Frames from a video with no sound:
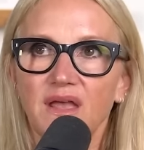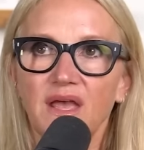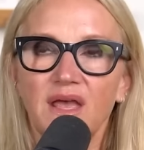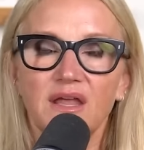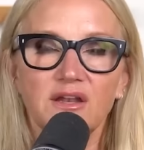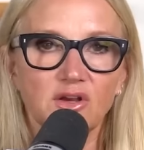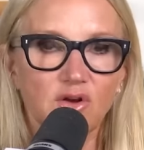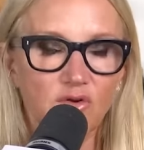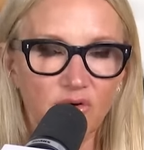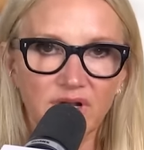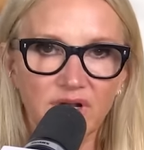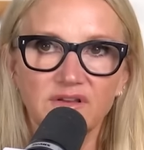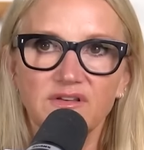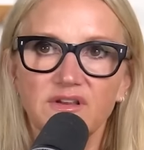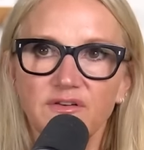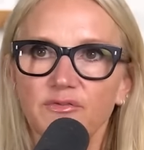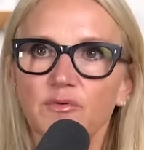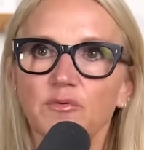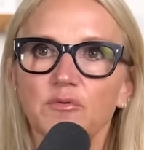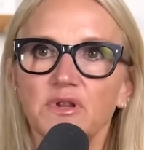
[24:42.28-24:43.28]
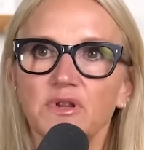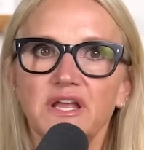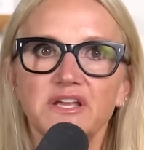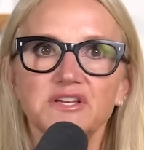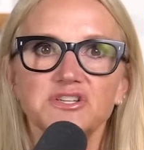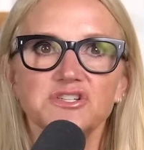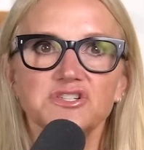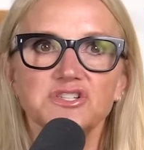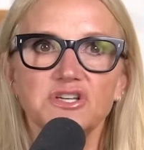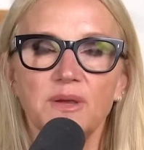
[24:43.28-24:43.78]
and create a different
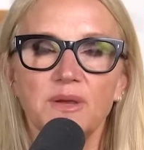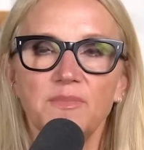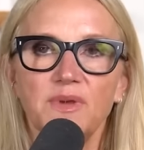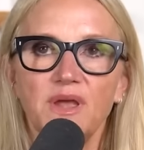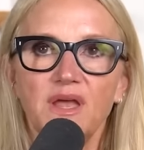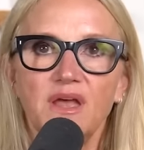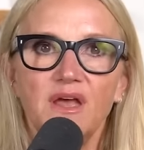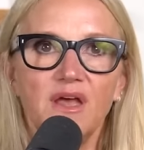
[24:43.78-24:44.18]
relationship.